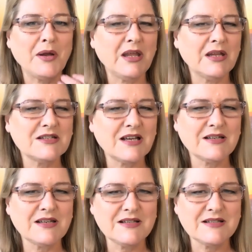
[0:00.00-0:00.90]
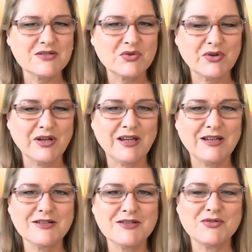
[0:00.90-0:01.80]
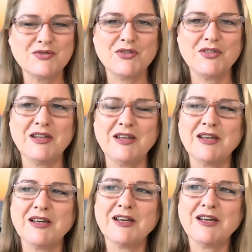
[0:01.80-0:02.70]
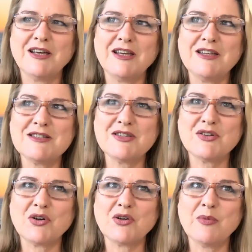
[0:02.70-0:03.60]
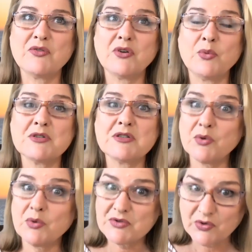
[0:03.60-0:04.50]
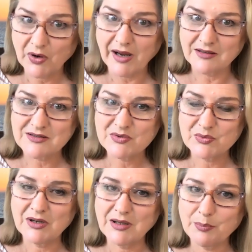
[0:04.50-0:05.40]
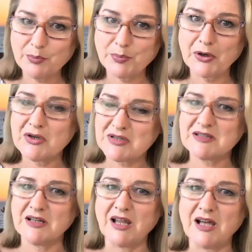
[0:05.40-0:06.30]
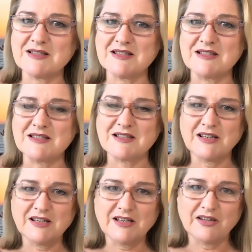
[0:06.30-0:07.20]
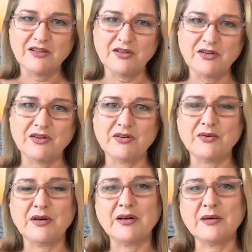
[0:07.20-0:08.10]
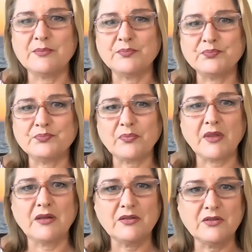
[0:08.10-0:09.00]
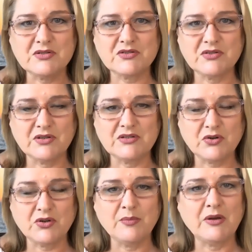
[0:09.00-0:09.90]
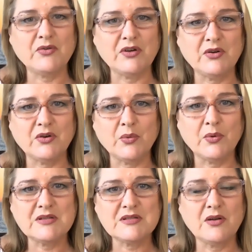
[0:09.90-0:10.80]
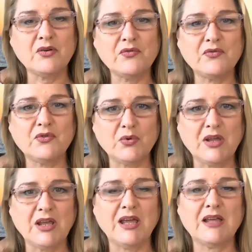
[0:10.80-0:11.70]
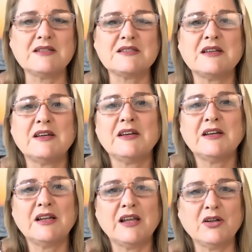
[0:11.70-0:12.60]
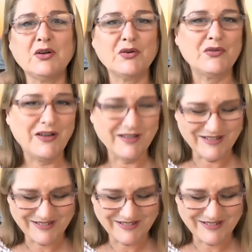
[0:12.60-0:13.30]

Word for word: But he injected his story into the into the documentary, which I thought was great because it really personalizes the um, the documentary you know when there's a lot of talking heads like a lot of